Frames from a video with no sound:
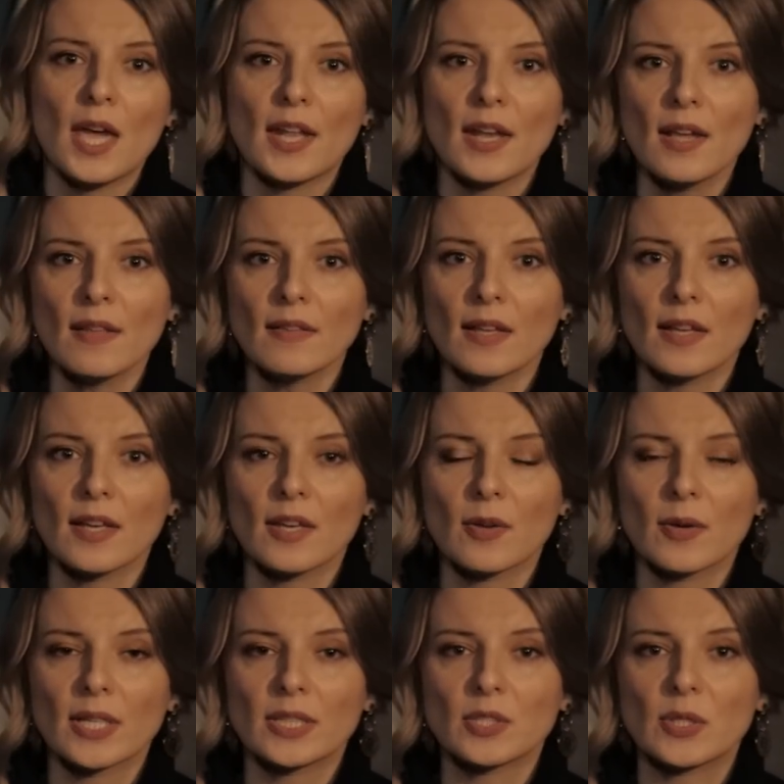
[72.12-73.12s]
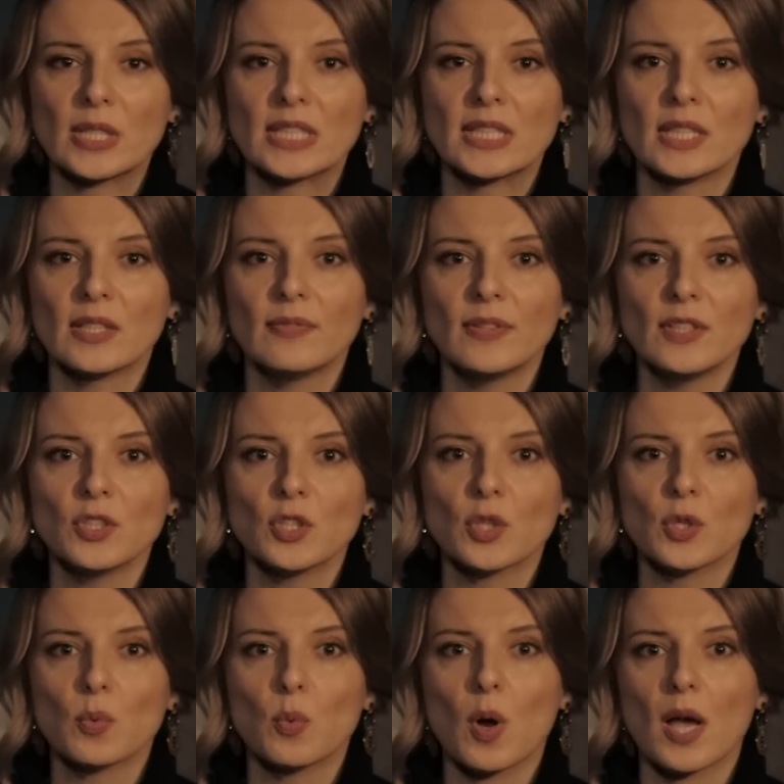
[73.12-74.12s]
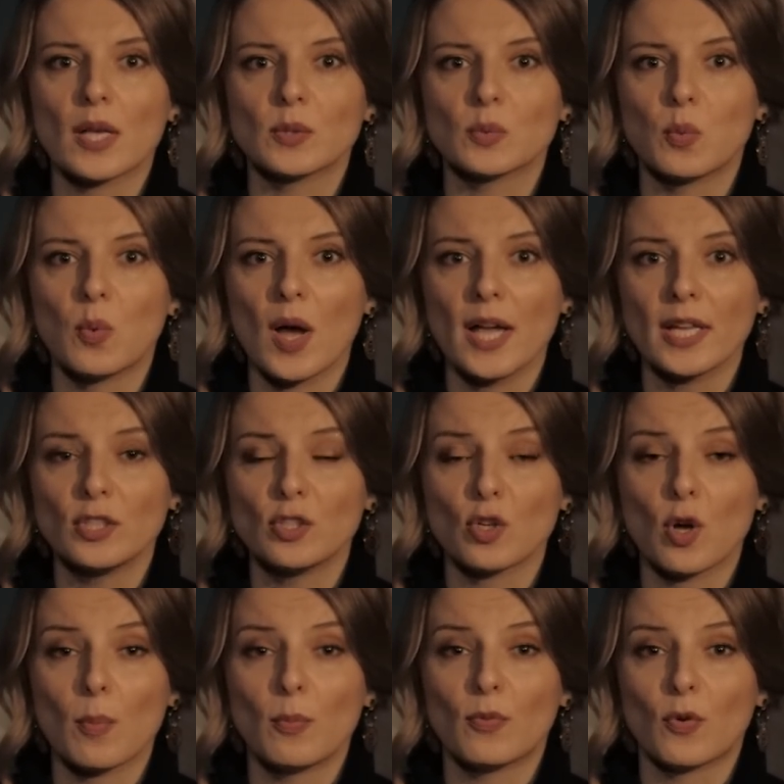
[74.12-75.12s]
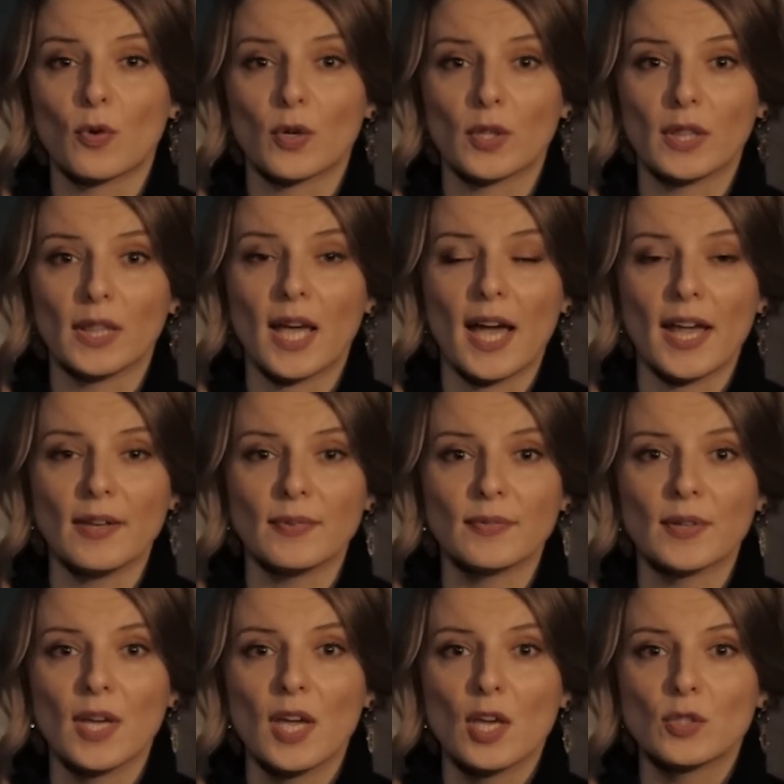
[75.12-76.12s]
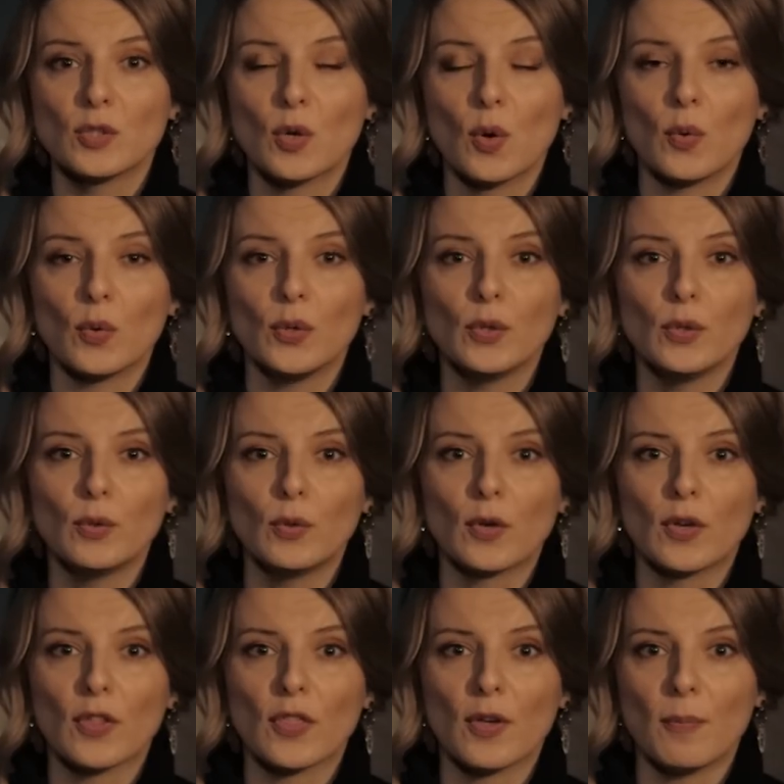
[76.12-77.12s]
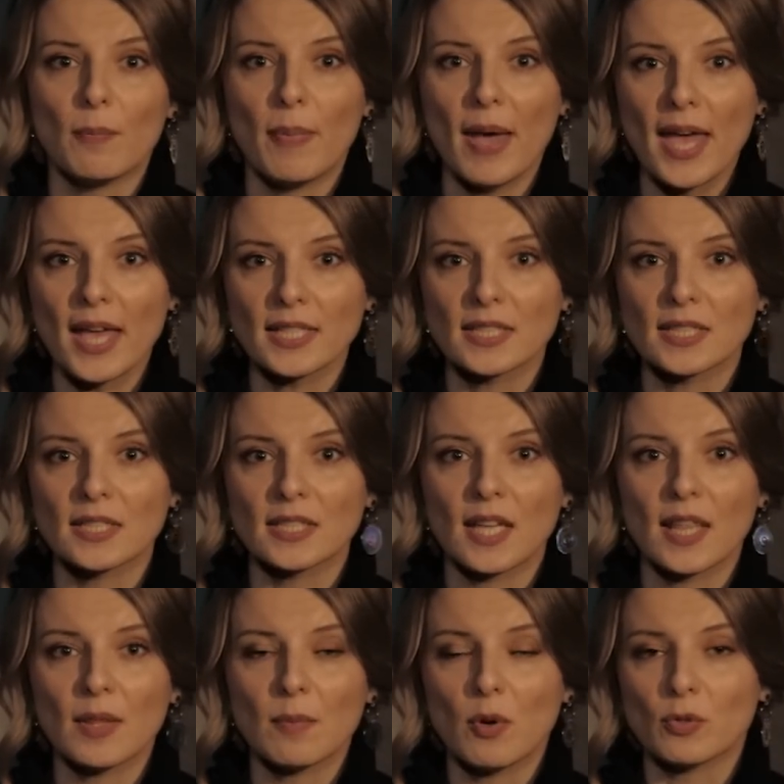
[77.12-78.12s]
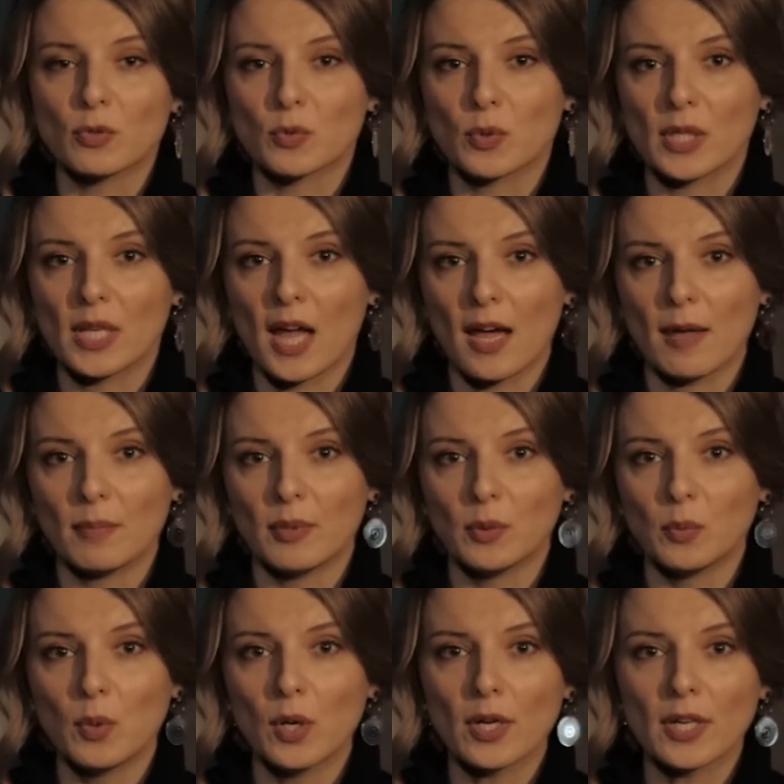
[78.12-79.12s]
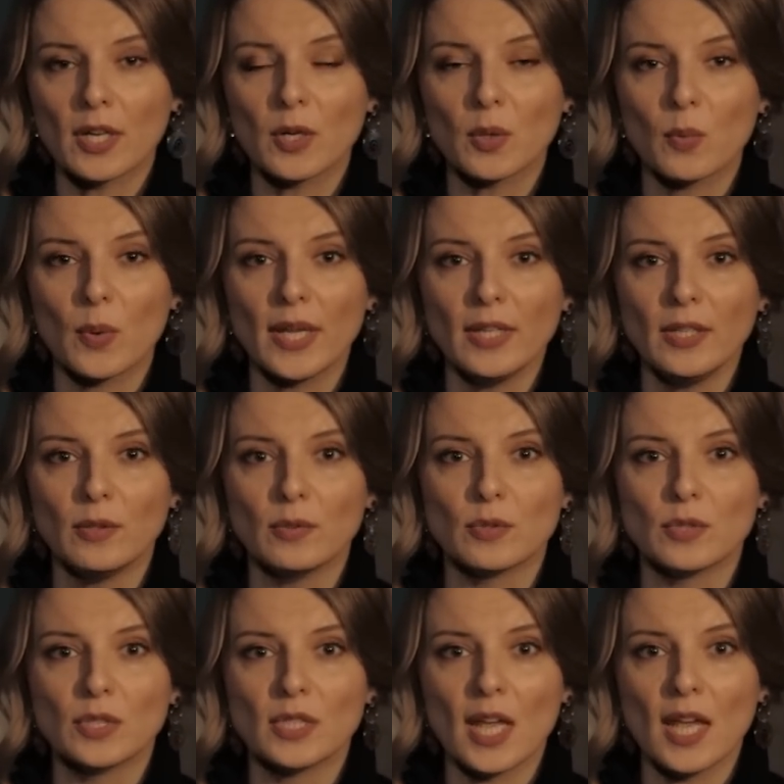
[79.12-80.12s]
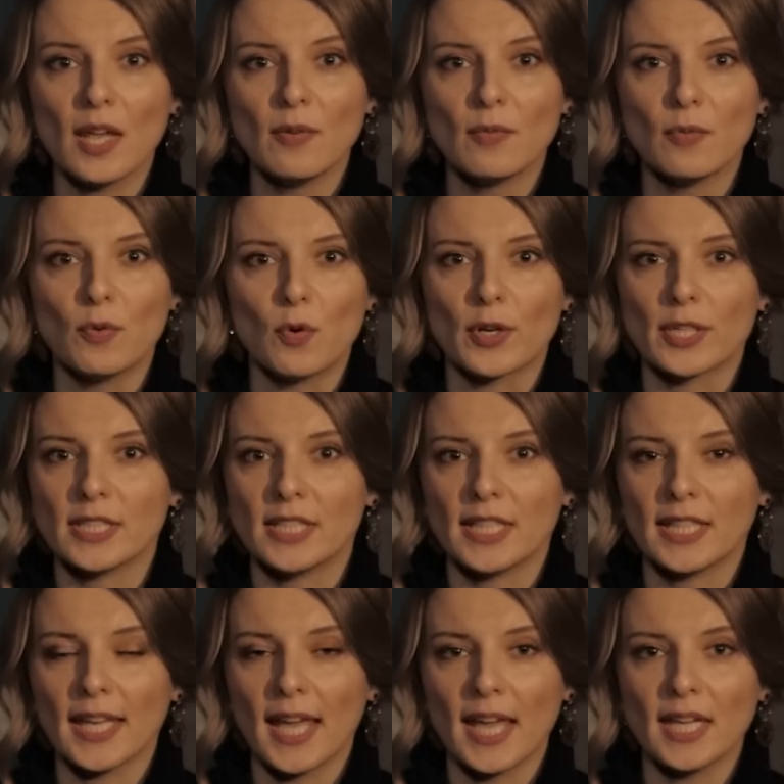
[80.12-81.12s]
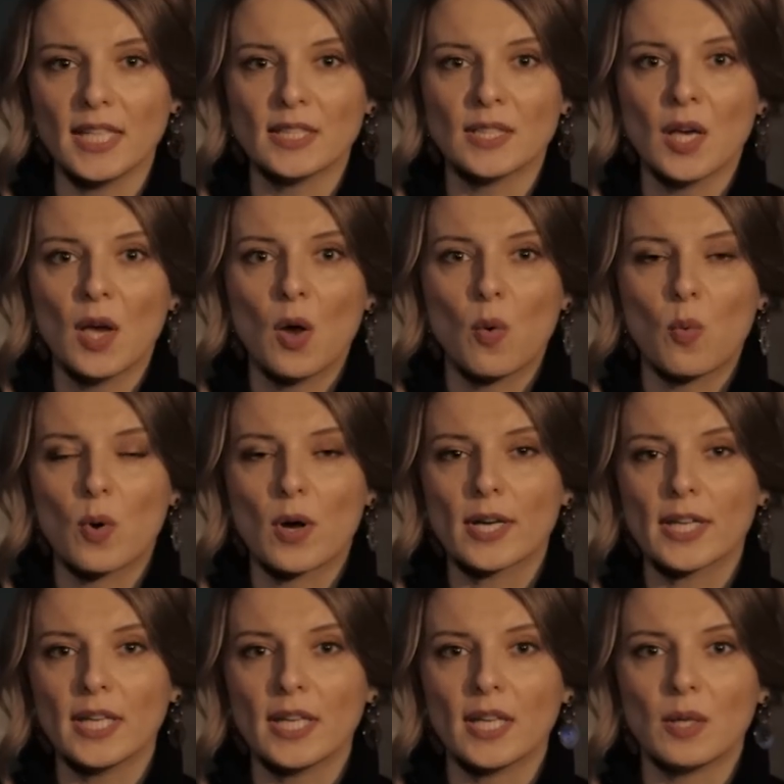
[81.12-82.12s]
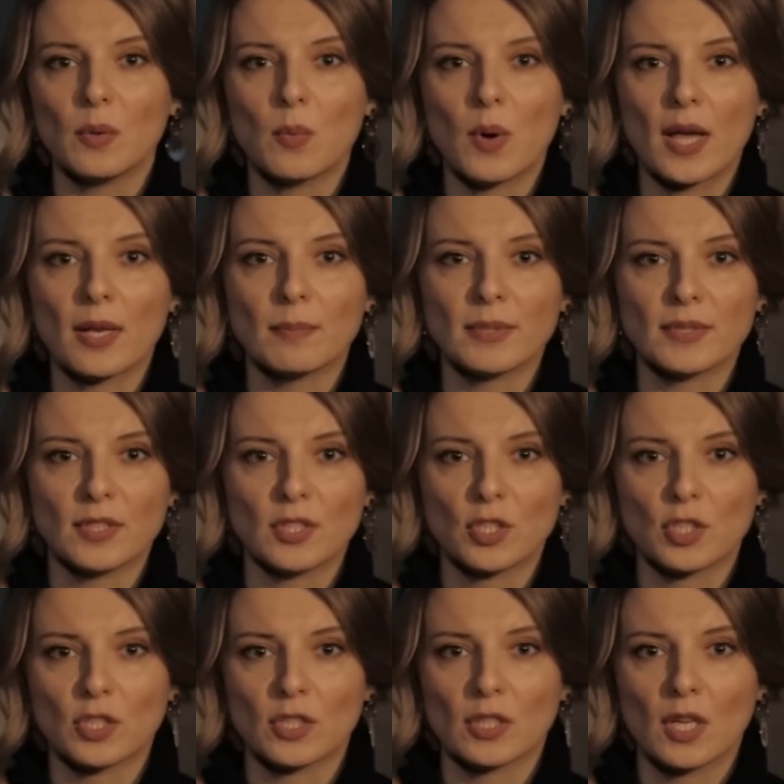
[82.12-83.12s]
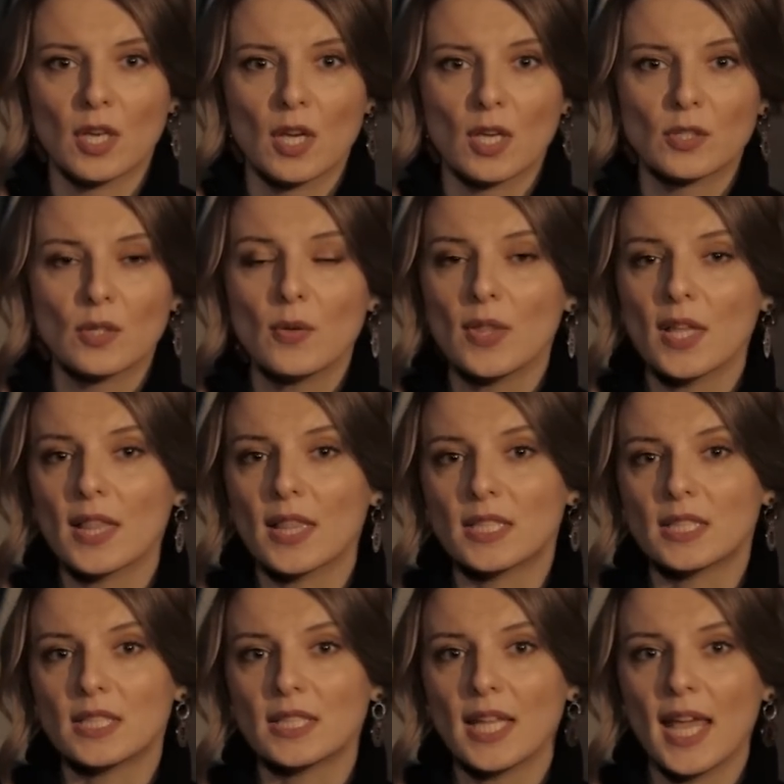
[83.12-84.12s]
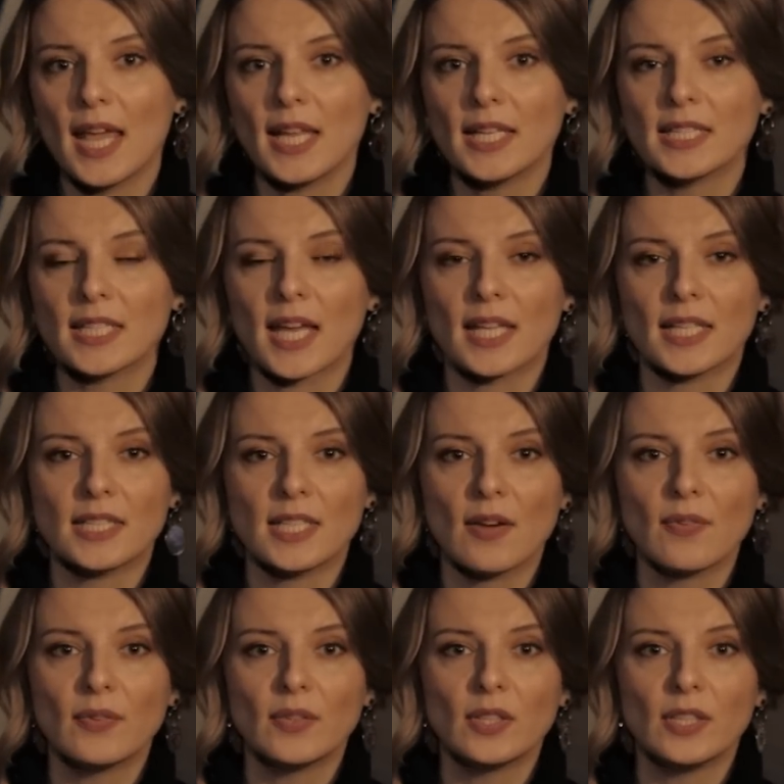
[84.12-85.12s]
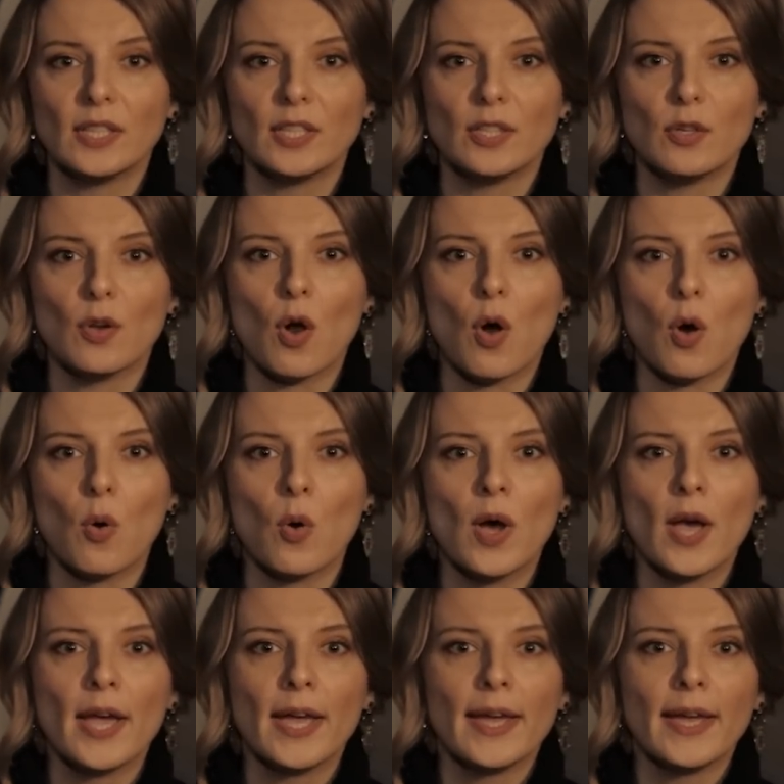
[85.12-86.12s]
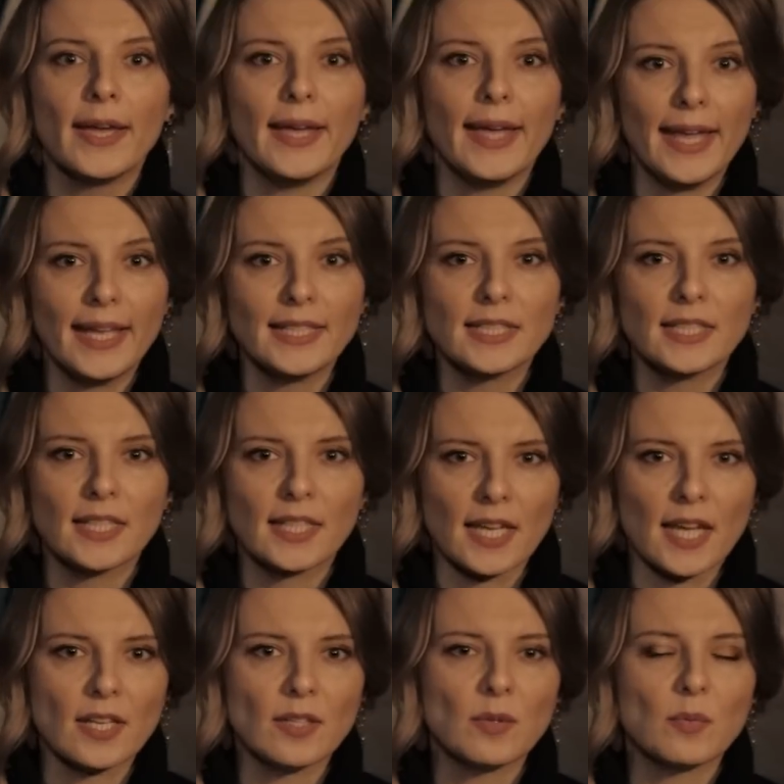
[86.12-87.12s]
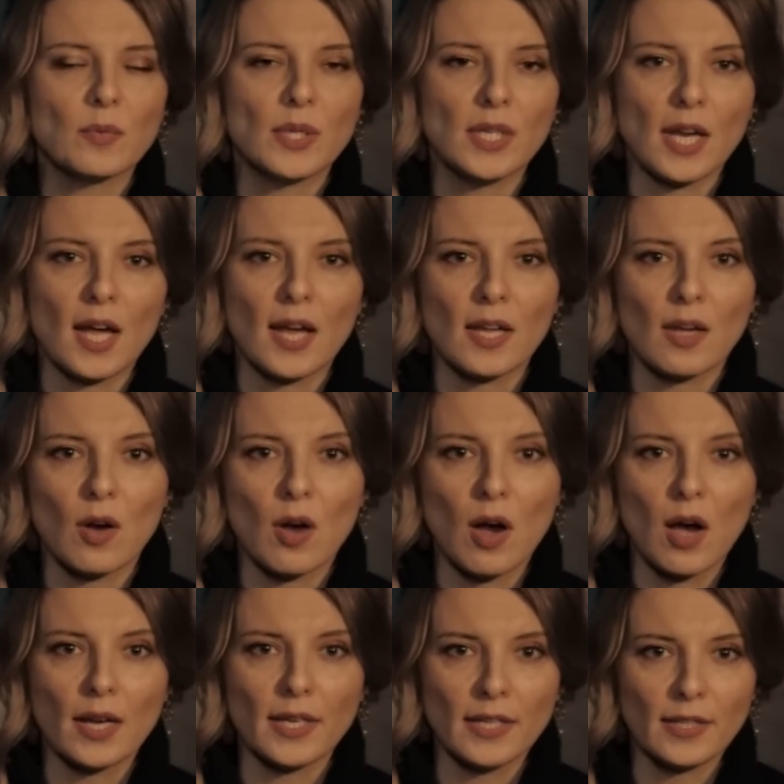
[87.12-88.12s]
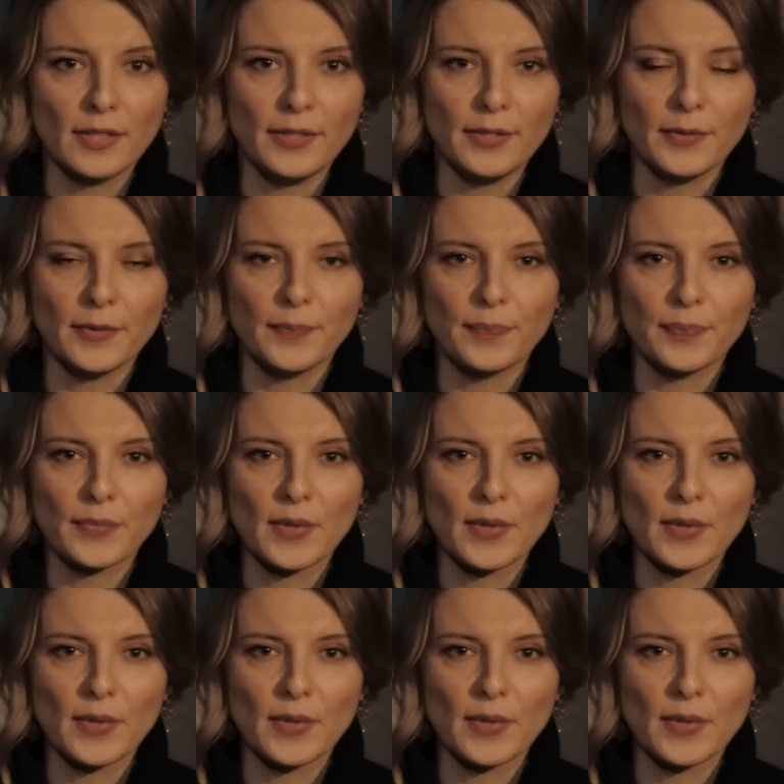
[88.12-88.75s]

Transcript: Another characteristic feature was one job for life. So you look the best and the most reliable worker when you stay for decades working in one position, so that the state can definitely know it can rely on you.